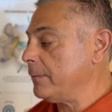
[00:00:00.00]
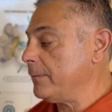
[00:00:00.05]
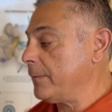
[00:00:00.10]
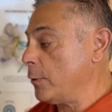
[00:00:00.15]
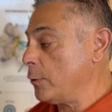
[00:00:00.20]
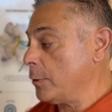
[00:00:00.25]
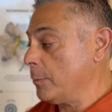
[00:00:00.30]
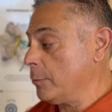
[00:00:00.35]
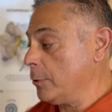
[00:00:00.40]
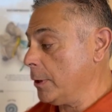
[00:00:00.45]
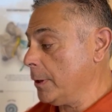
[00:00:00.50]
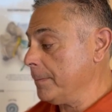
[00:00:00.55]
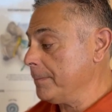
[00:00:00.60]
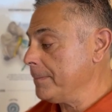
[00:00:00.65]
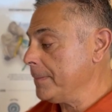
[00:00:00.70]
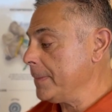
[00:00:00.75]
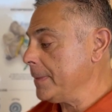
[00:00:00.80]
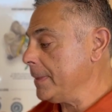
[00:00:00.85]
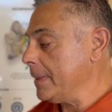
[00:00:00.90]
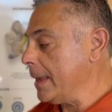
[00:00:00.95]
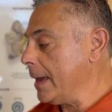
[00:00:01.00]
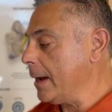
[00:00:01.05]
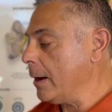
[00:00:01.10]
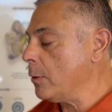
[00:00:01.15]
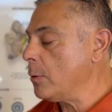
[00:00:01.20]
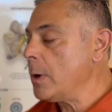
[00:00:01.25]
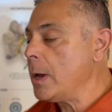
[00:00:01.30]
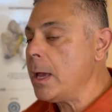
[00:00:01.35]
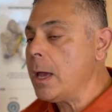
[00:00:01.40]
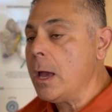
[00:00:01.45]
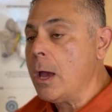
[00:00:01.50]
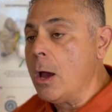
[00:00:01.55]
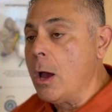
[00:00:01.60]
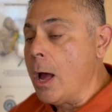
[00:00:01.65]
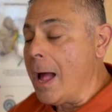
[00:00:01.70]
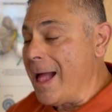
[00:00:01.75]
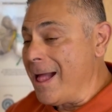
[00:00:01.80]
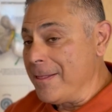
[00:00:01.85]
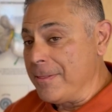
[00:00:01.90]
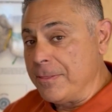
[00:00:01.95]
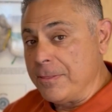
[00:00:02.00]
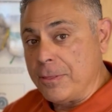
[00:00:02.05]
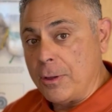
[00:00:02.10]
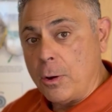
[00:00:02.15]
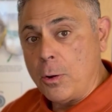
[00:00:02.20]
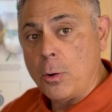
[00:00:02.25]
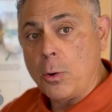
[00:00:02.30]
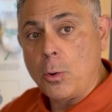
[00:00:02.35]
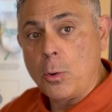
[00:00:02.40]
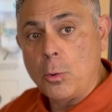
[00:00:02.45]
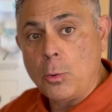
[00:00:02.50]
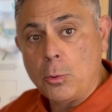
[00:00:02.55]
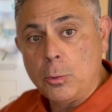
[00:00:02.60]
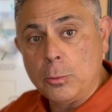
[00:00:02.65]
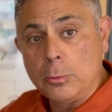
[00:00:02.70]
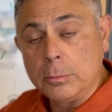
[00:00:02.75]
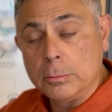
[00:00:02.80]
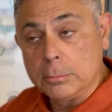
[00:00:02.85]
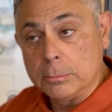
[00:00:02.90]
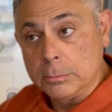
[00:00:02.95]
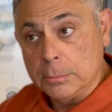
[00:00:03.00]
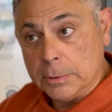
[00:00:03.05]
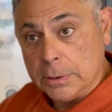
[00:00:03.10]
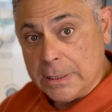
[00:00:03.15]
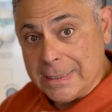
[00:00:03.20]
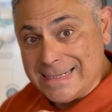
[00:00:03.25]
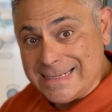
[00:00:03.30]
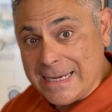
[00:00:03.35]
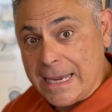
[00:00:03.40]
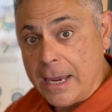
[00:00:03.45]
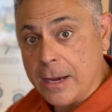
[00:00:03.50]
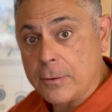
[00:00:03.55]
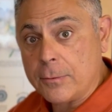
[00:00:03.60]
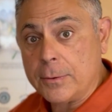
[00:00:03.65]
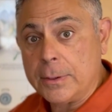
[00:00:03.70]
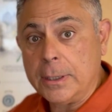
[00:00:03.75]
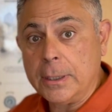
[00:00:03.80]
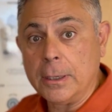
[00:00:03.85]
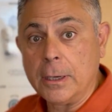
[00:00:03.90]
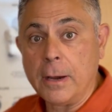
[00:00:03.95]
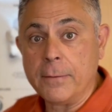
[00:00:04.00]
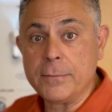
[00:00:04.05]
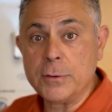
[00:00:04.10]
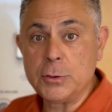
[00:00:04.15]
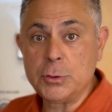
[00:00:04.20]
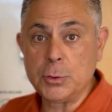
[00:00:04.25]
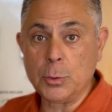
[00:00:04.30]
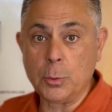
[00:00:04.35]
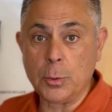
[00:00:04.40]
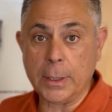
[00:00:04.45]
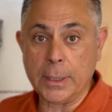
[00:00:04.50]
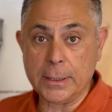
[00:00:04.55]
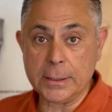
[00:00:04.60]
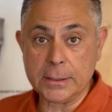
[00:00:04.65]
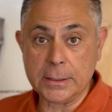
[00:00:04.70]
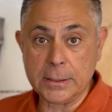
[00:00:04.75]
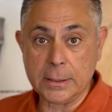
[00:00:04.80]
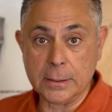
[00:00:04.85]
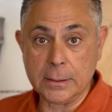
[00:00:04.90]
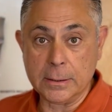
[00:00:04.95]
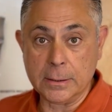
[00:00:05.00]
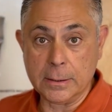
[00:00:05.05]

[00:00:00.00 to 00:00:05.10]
vertebrae. Now, the whole integrity of the joint,